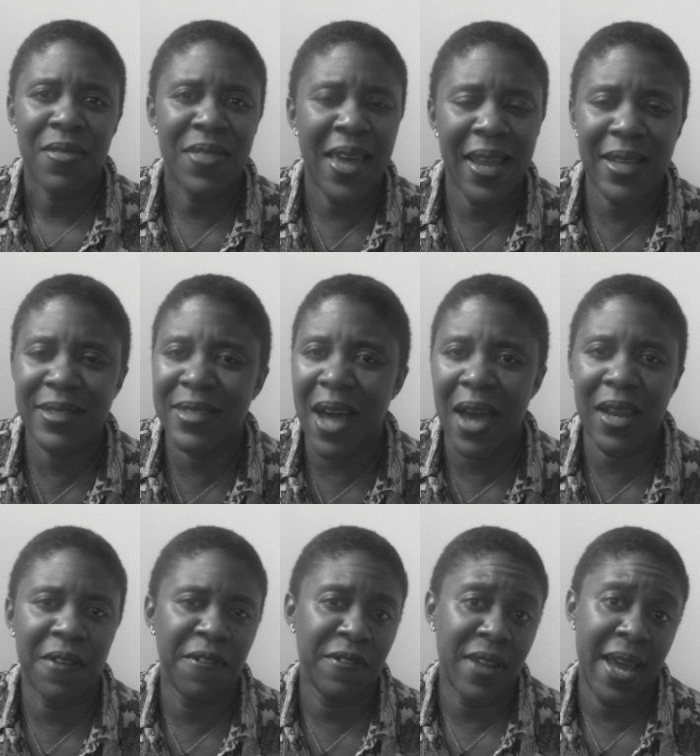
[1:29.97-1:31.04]
that
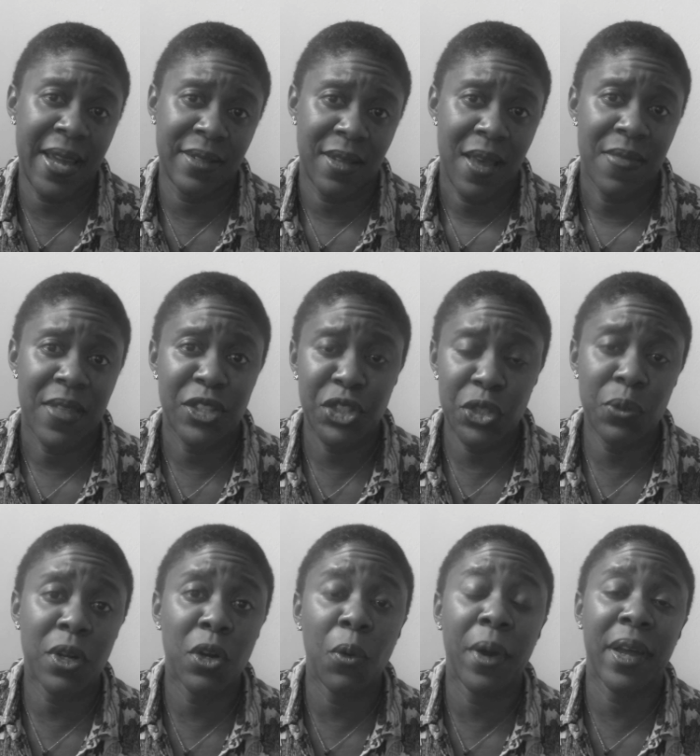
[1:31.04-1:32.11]
exotic flight that you
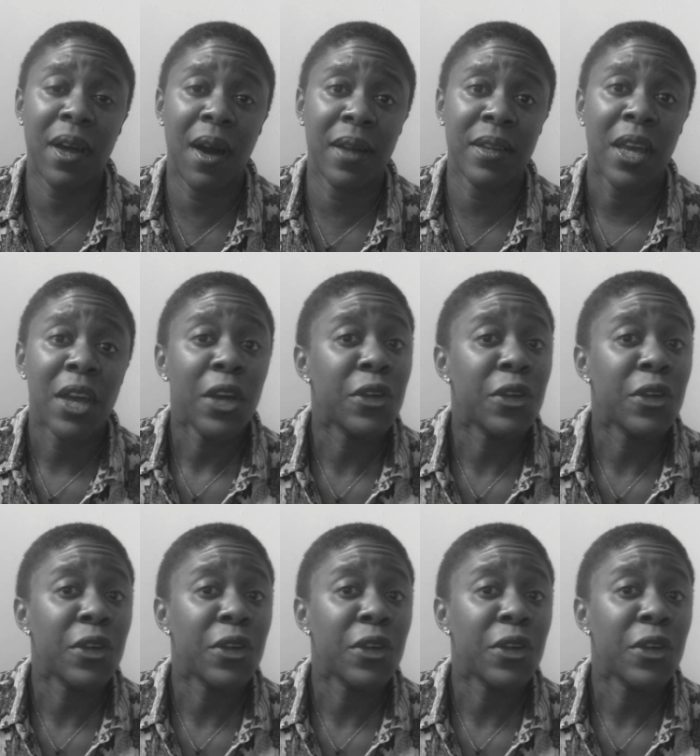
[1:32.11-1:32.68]
were going on.